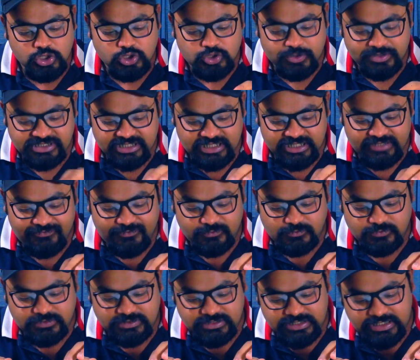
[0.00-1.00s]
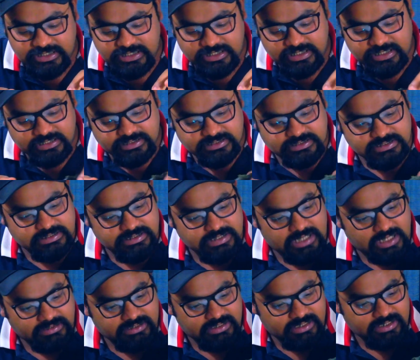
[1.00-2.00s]
So basically if you see, it's
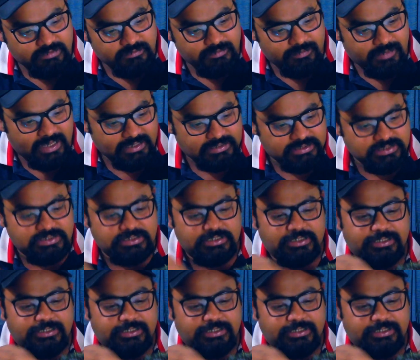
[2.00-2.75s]
nothing but